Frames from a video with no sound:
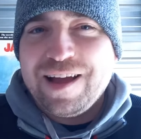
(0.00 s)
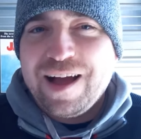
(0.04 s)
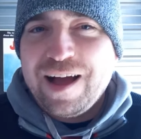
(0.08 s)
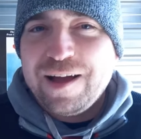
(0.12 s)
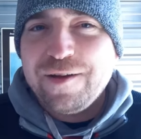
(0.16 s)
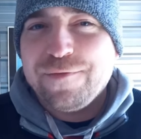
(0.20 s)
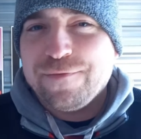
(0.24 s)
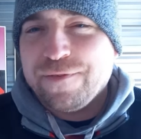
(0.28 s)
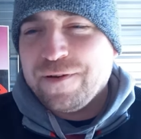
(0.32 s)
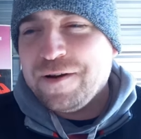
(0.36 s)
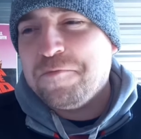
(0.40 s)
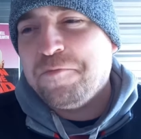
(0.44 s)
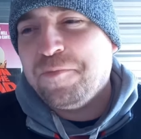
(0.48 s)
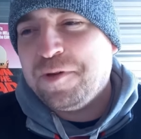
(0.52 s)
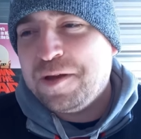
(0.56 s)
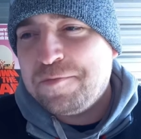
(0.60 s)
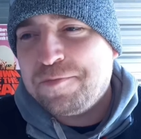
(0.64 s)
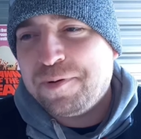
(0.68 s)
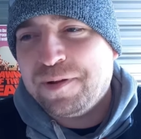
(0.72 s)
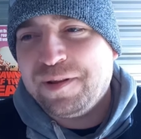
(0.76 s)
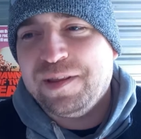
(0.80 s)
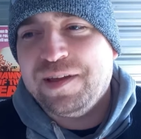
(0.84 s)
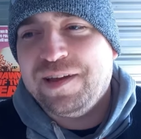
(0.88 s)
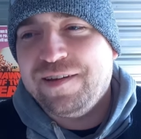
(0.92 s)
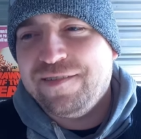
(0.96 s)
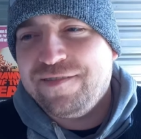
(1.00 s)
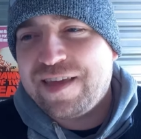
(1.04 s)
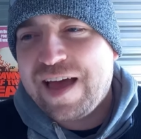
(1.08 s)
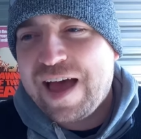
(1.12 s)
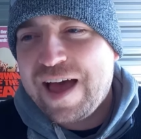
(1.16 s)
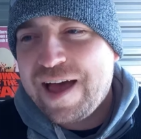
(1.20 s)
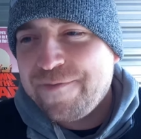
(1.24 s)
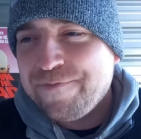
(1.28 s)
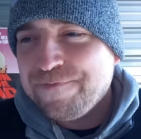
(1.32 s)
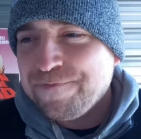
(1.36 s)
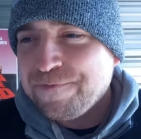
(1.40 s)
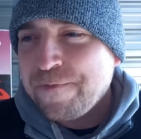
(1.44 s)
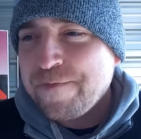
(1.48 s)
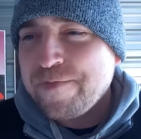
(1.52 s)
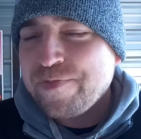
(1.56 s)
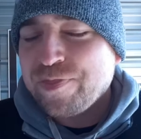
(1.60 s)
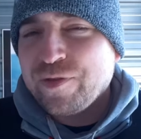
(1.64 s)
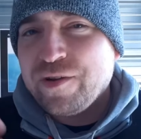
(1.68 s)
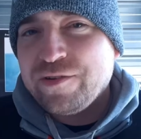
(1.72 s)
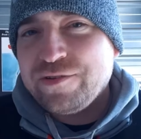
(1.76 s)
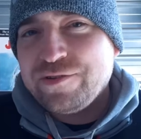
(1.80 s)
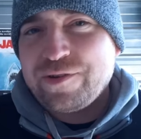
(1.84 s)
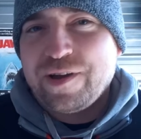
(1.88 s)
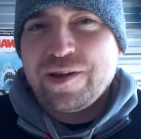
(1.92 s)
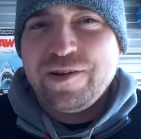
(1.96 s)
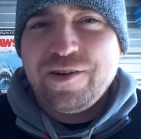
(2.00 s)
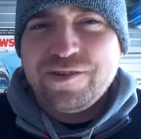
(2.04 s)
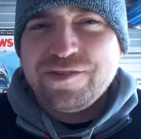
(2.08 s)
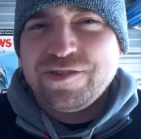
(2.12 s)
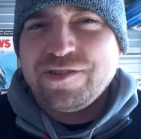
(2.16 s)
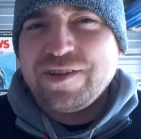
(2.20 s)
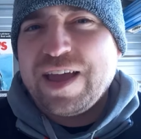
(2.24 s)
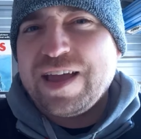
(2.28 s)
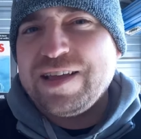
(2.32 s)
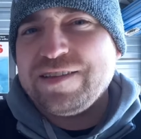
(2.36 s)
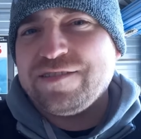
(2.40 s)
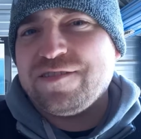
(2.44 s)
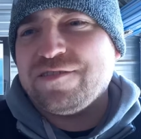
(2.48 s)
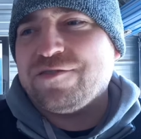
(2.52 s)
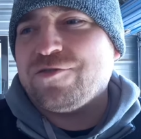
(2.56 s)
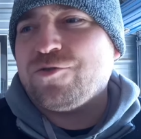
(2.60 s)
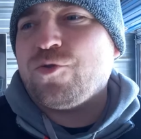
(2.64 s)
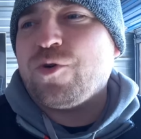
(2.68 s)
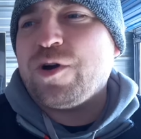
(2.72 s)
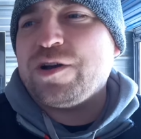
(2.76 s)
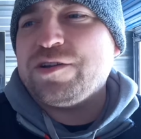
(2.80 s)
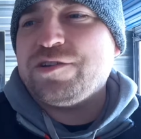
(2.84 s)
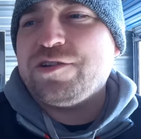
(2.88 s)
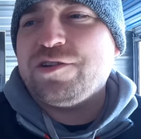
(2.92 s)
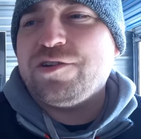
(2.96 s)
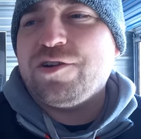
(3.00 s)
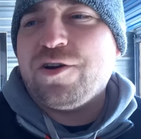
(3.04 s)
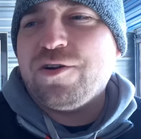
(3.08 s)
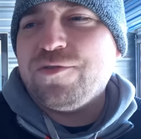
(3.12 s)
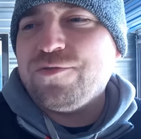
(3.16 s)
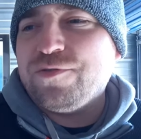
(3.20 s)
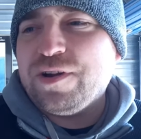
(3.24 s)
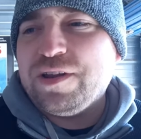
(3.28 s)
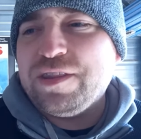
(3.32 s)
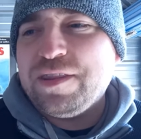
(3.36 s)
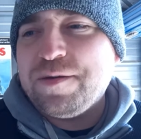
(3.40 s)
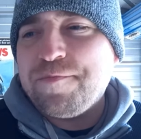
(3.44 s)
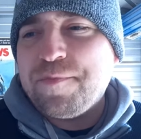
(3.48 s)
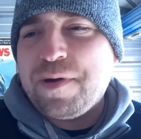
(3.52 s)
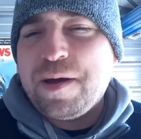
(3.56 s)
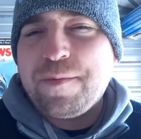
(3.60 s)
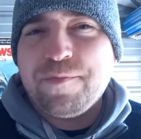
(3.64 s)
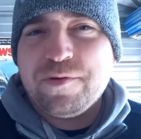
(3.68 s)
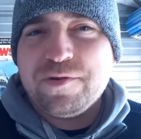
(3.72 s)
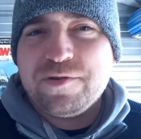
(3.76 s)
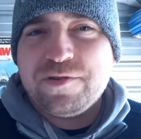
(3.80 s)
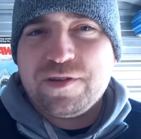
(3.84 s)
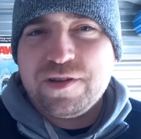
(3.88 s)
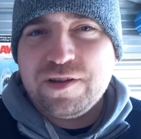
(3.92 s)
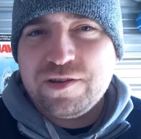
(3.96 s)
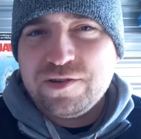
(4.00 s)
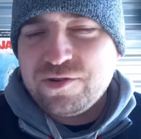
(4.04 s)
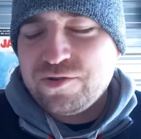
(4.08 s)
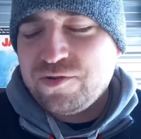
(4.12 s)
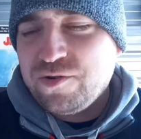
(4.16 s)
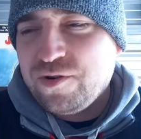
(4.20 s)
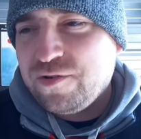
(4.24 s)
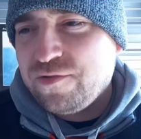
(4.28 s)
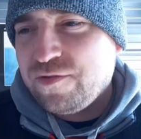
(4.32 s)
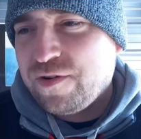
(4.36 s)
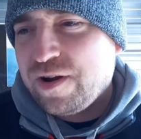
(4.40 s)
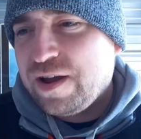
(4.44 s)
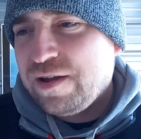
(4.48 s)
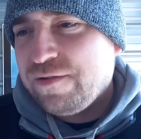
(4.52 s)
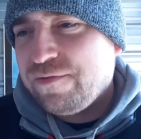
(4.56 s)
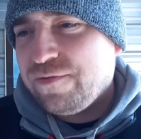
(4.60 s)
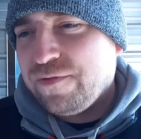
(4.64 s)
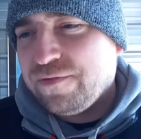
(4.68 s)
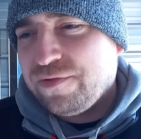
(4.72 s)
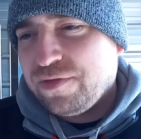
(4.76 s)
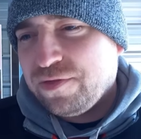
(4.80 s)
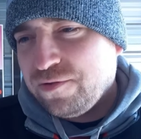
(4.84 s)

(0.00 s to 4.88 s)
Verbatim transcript: I firmly believe that. So I also asked this question over in the members Discord, right?